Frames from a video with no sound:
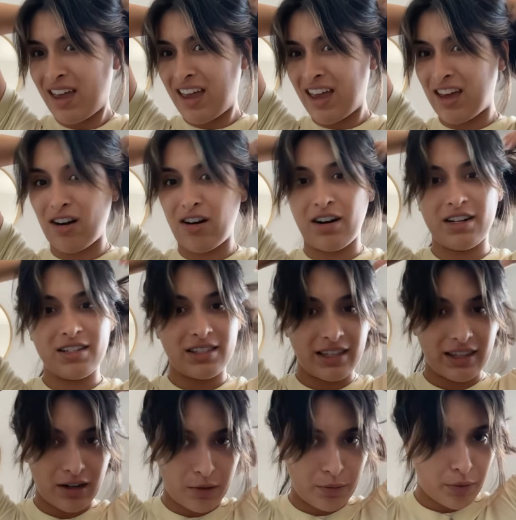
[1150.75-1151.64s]
And
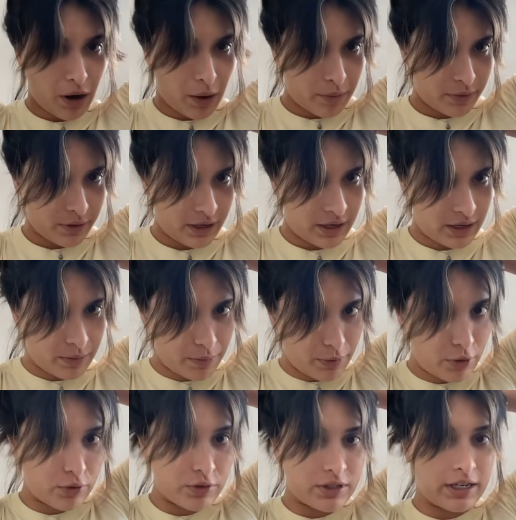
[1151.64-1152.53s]
honestly, that I'll probably end up
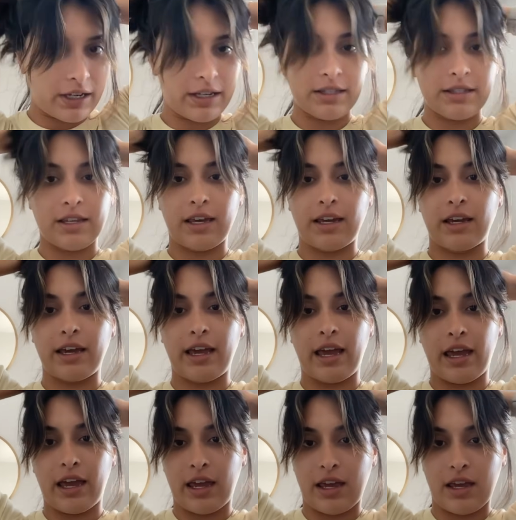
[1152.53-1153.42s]
posting as like
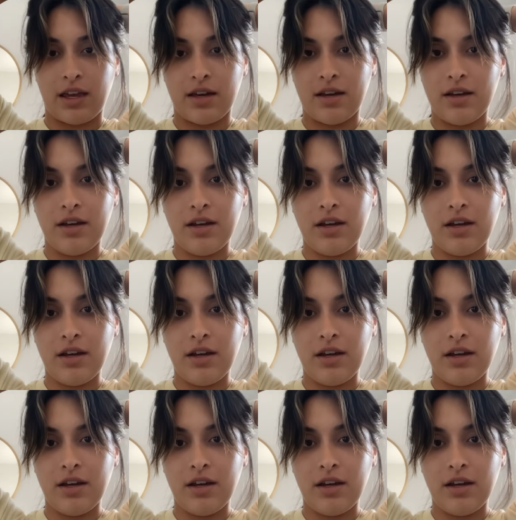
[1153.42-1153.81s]
a